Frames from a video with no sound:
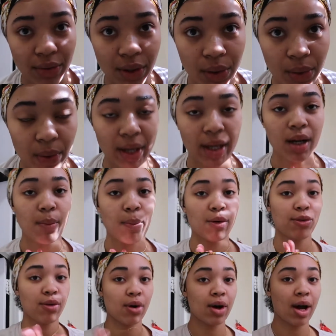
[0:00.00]
real quick,
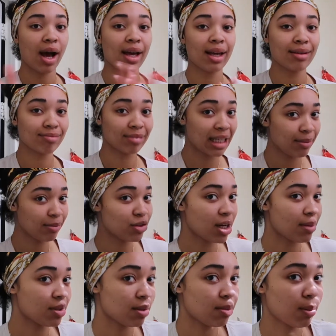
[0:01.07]
before I keep
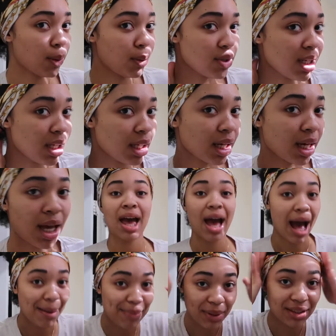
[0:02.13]
jamming to the music,
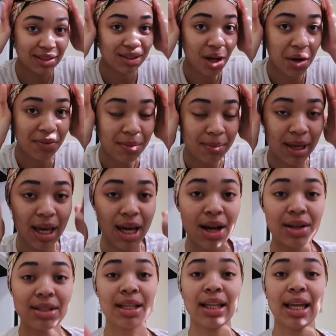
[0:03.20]
I put the scarf on my
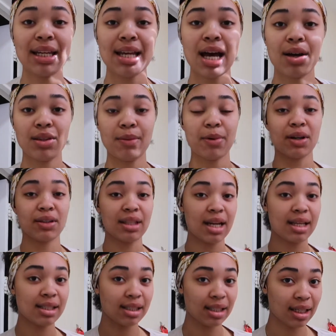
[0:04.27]
hair to lay down the part that
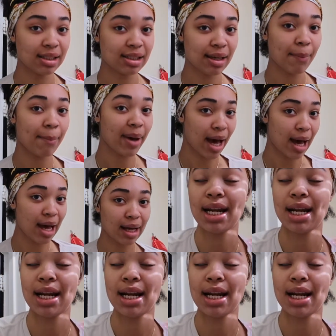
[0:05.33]
I slicked back.